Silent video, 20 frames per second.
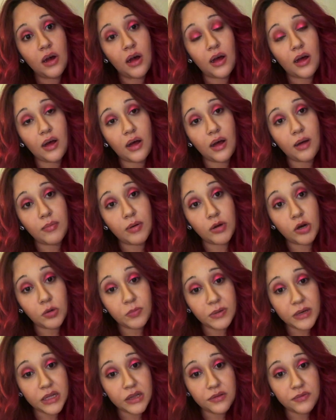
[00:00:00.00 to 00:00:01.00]
I'm
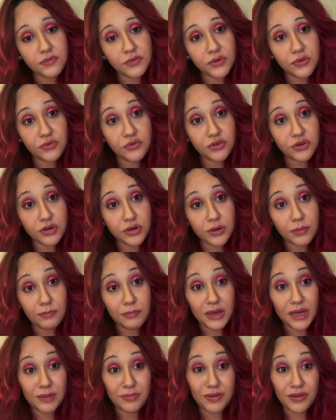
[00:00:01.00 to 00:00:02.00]
hoping in the future
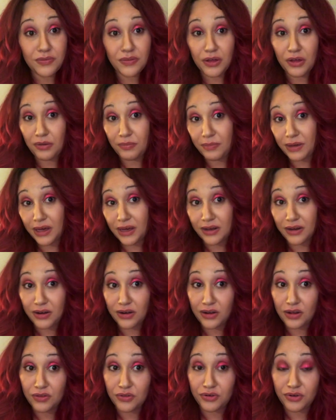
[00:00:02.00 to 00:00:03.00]
maybe they'll make
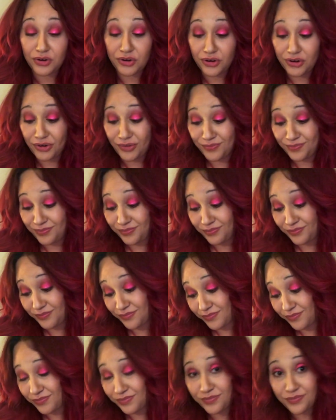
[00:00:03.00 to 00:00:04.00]
another
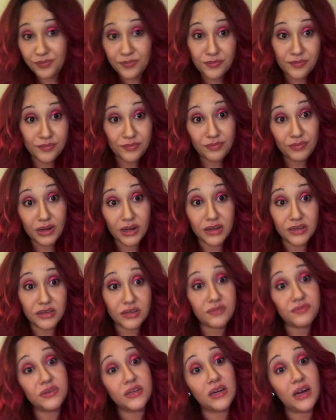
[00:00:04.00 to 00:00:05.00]

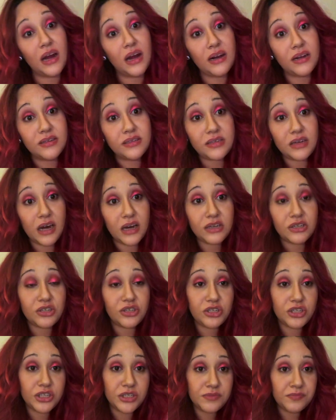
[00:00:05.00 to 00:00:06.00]
different kind of
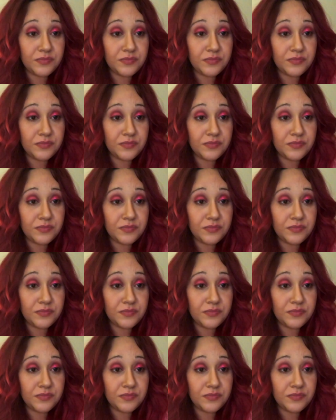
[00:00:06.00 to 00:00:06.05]
texture,